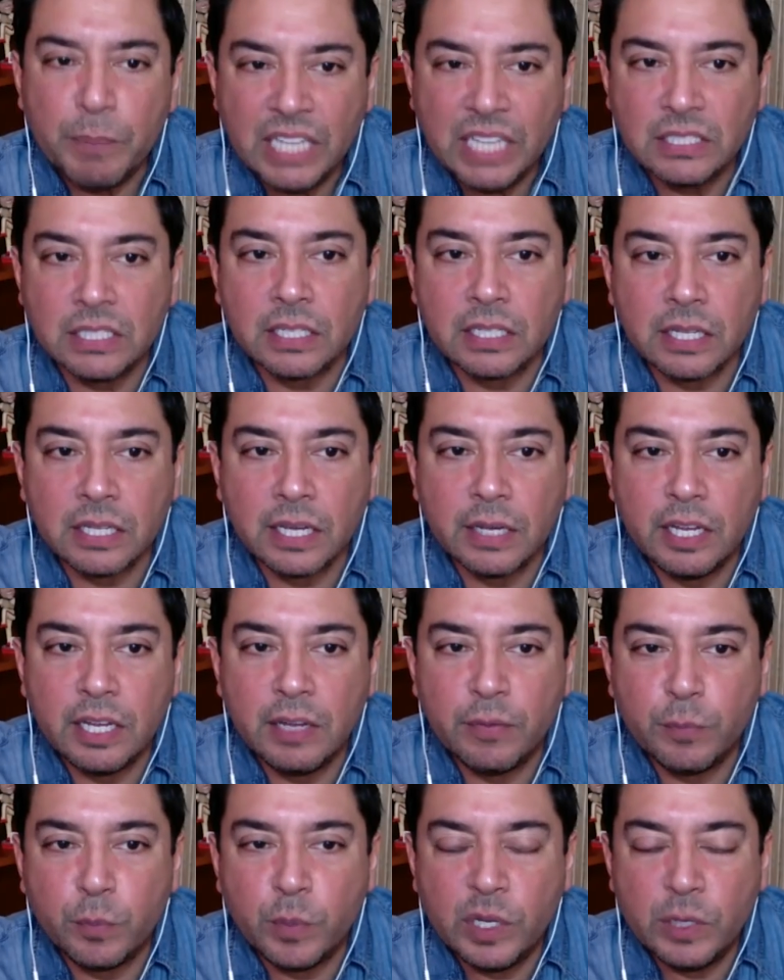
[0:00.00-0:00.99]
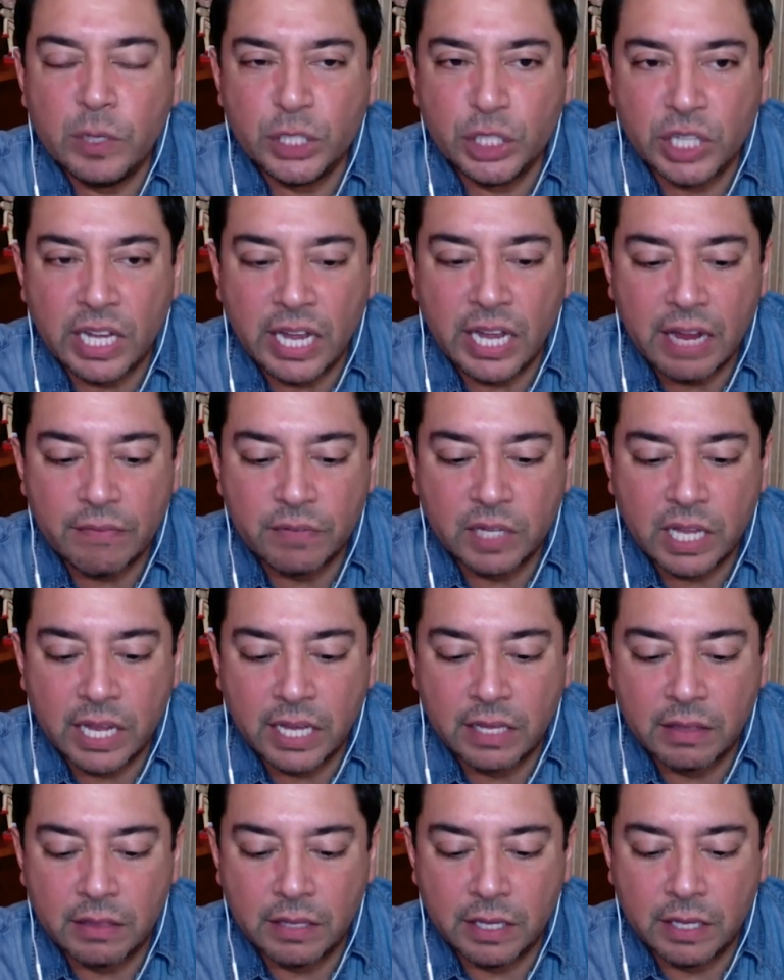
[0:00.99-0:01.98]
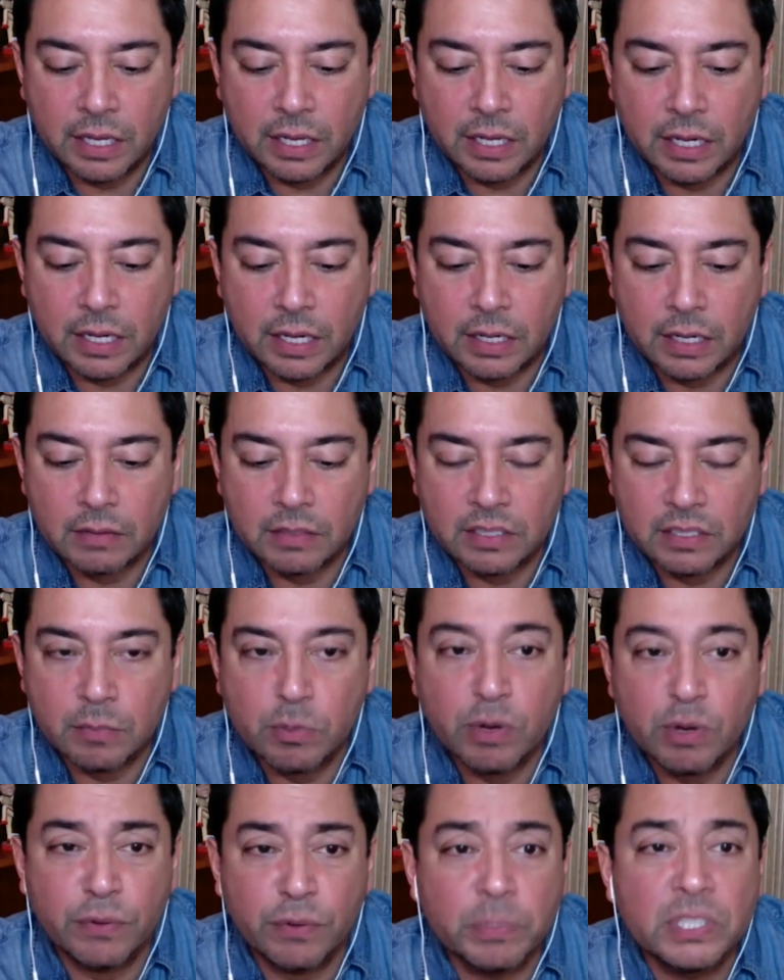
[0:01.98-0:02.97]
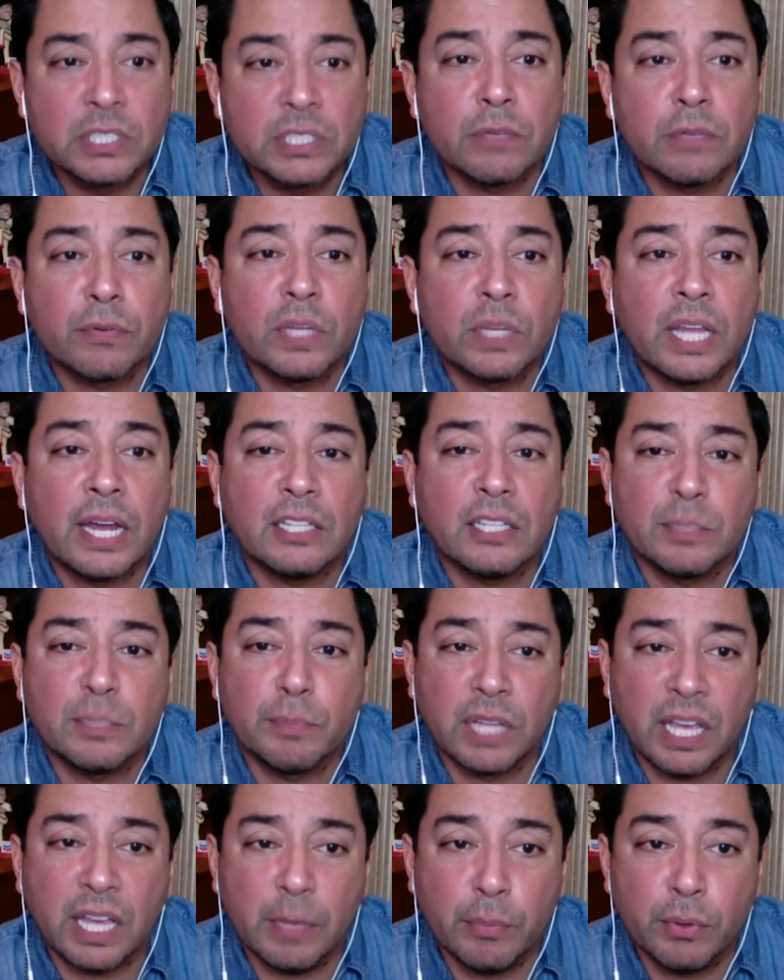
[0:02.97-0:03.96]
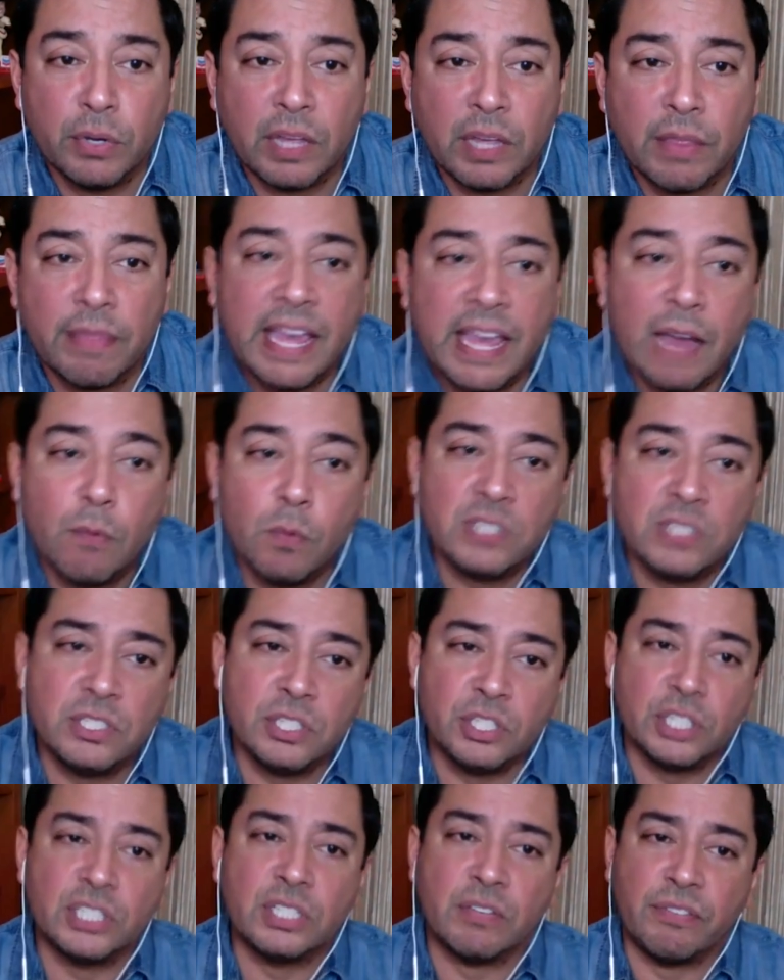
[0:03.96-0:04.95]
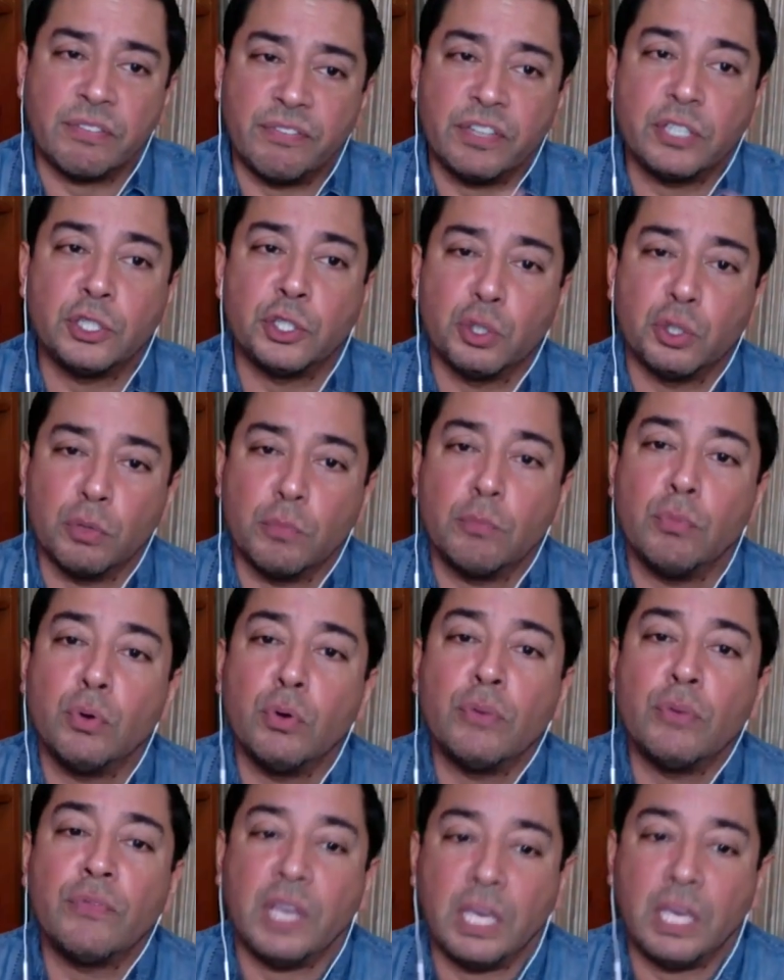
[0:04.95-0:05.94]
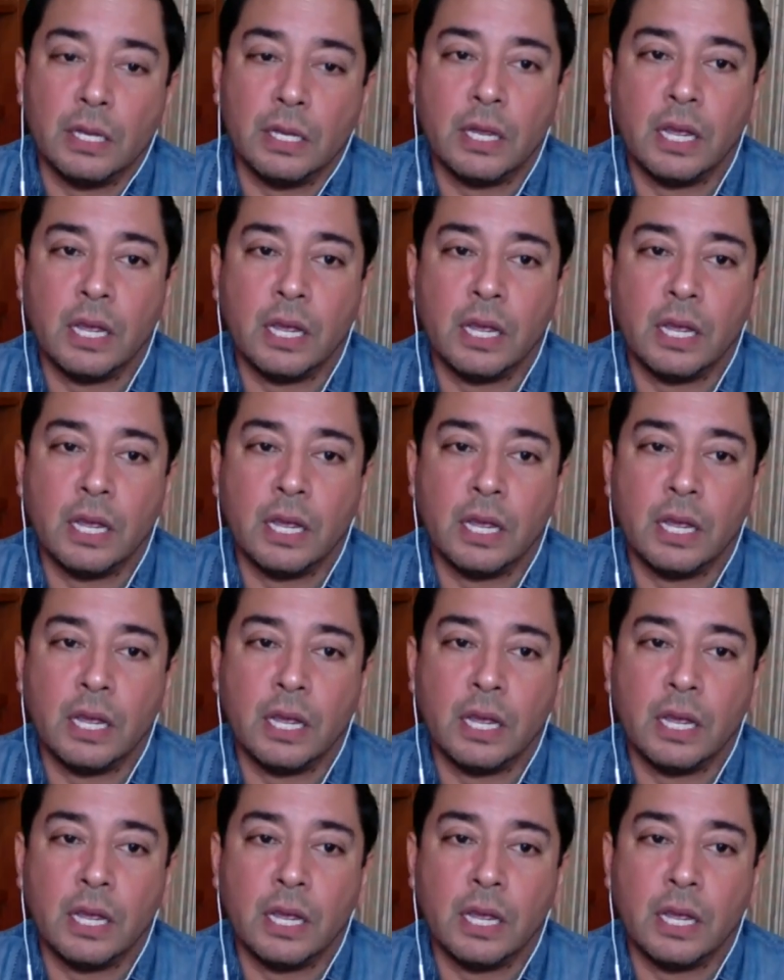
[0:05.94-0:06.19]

Basically, it, we should have like the uh, someone from Silver Linings Playbook. That wasn't just a fictional movie